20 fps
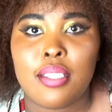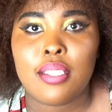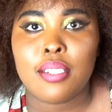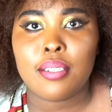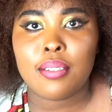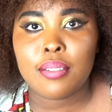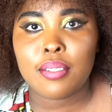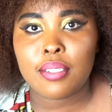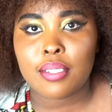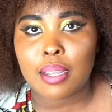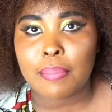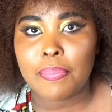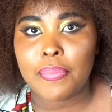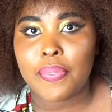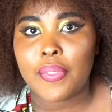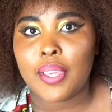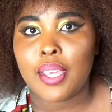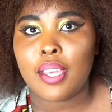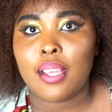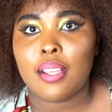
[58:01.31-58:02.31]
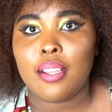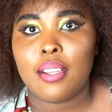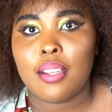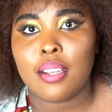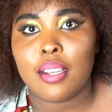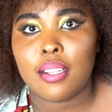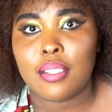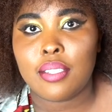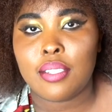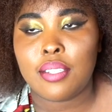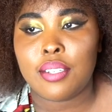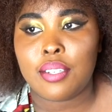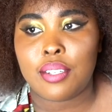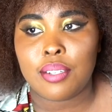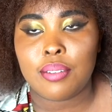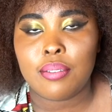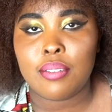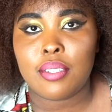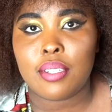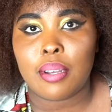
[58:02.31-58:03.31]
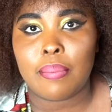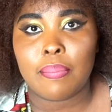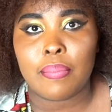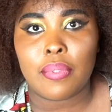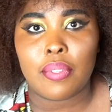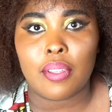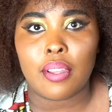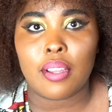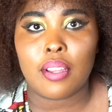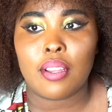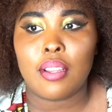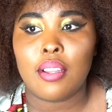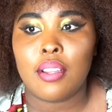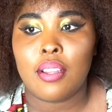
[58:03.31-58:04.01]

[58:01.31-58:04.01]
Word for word: too something. It's too something.